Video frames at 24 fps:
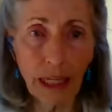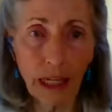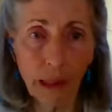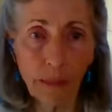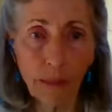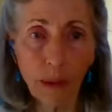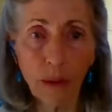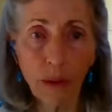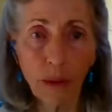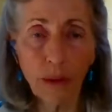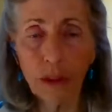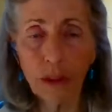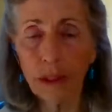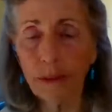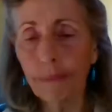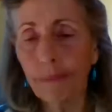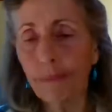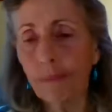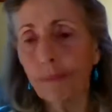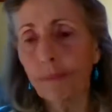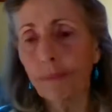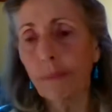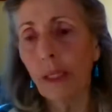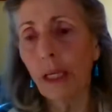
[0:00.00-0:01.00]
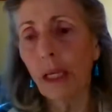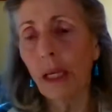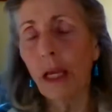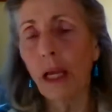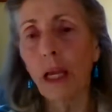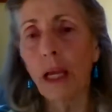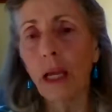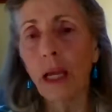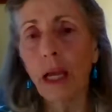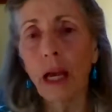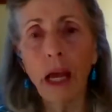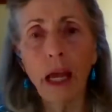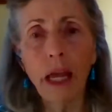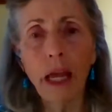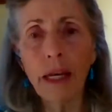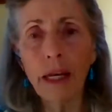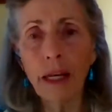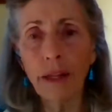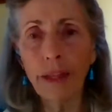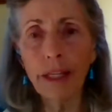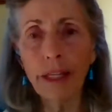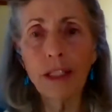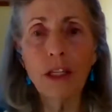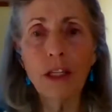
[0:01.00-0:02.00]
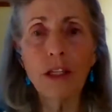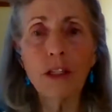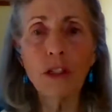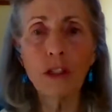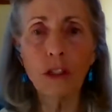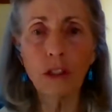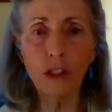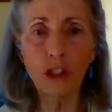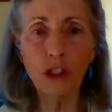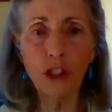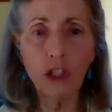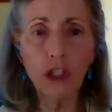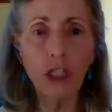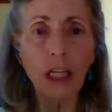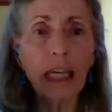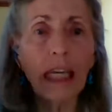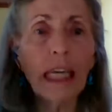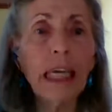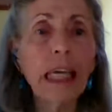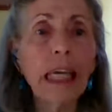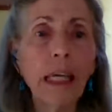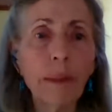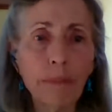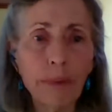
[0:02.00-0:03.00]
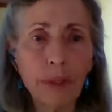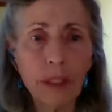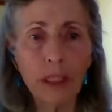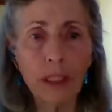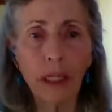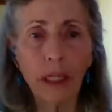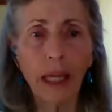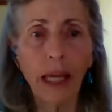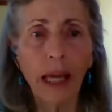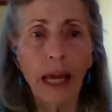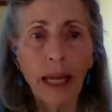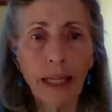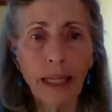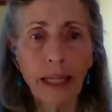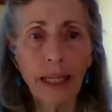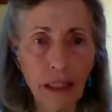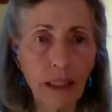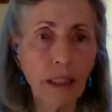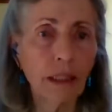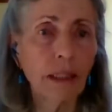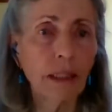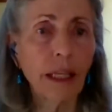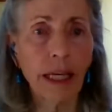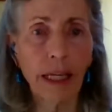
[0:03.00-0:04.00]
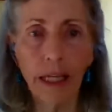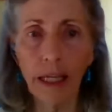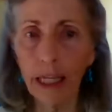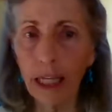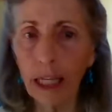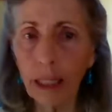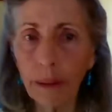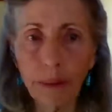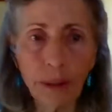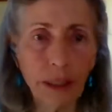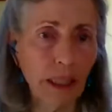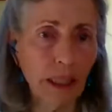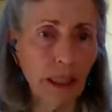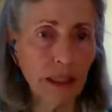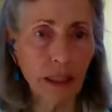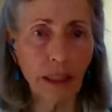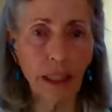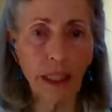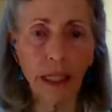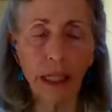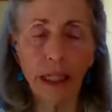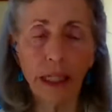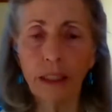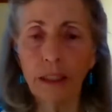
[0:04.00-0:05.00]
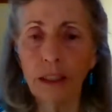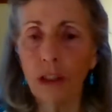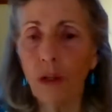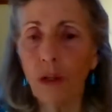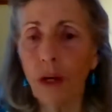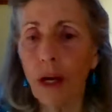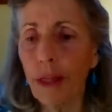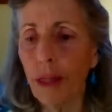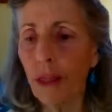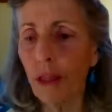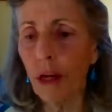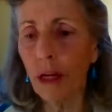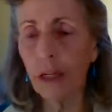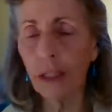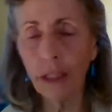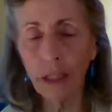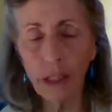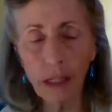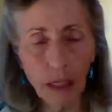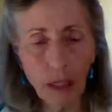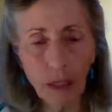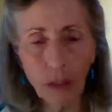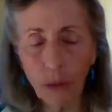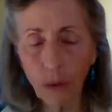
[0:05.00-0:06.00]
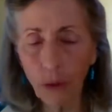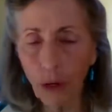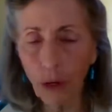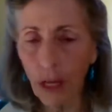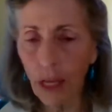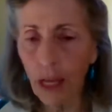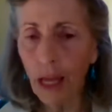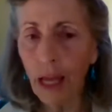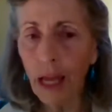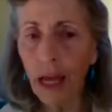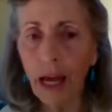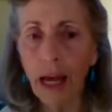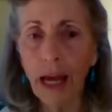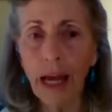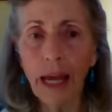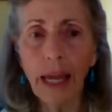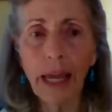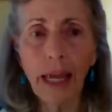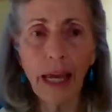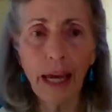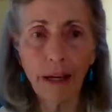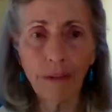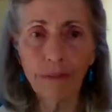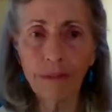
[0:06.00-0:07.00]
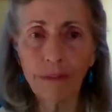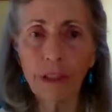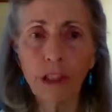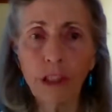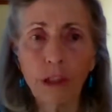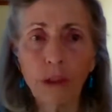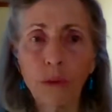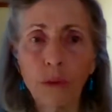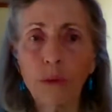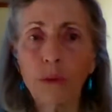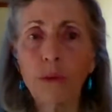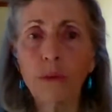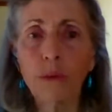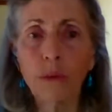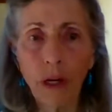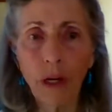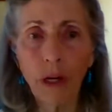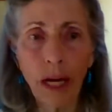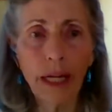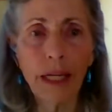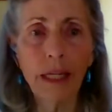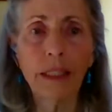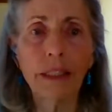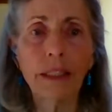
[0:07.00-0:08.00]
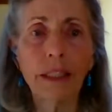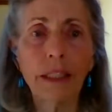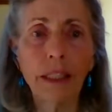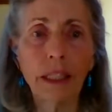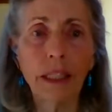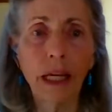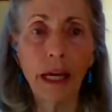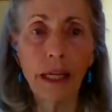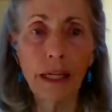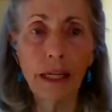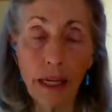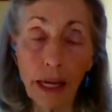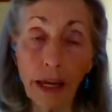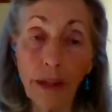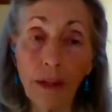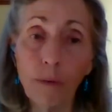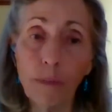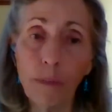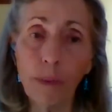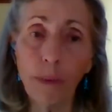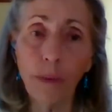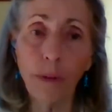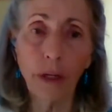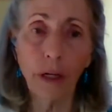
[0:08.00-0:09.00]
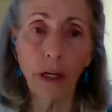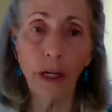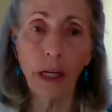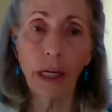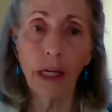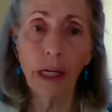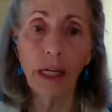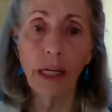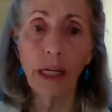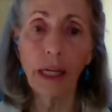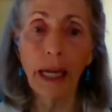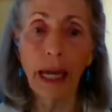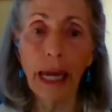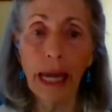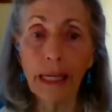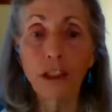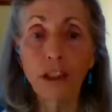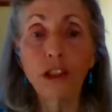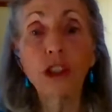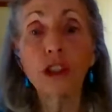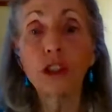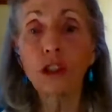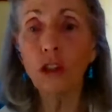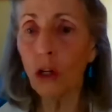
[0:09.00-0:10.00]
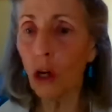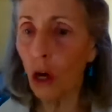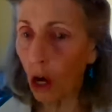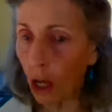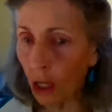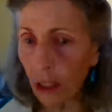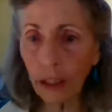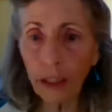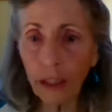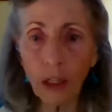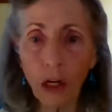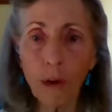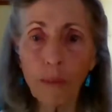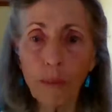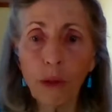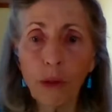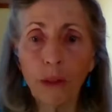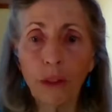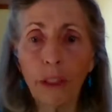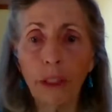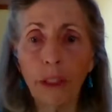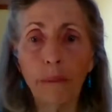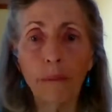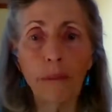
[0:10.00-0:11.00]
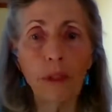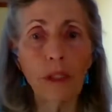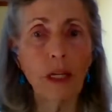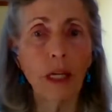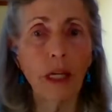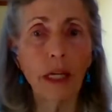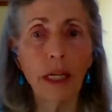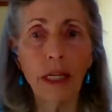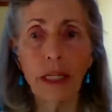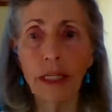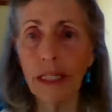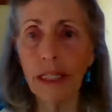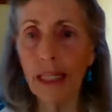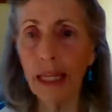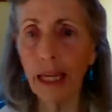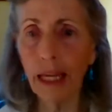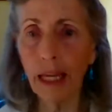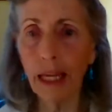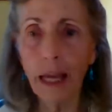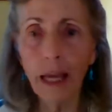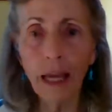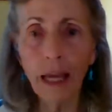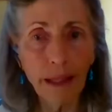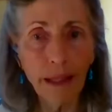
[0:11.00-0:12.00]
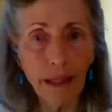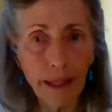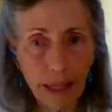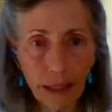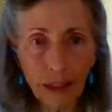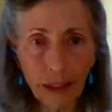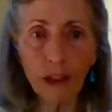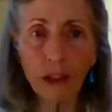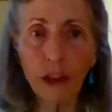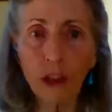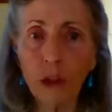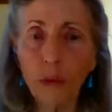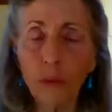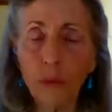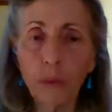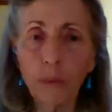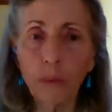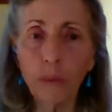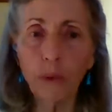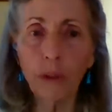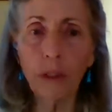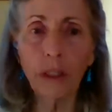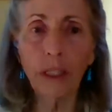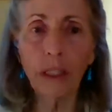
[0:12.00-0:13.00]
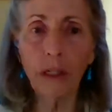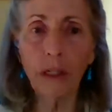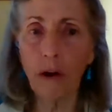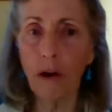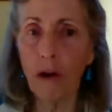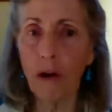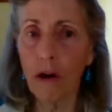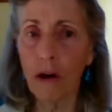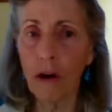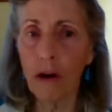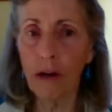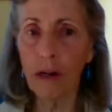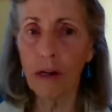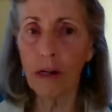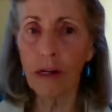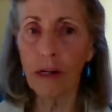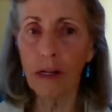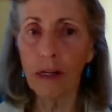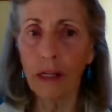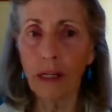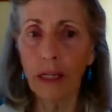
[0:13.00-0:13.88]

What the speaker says: animals. And this just keeps escalating. And so I thought, I have to write another book and just call it Homo Ahimsa and say, this is who we really are.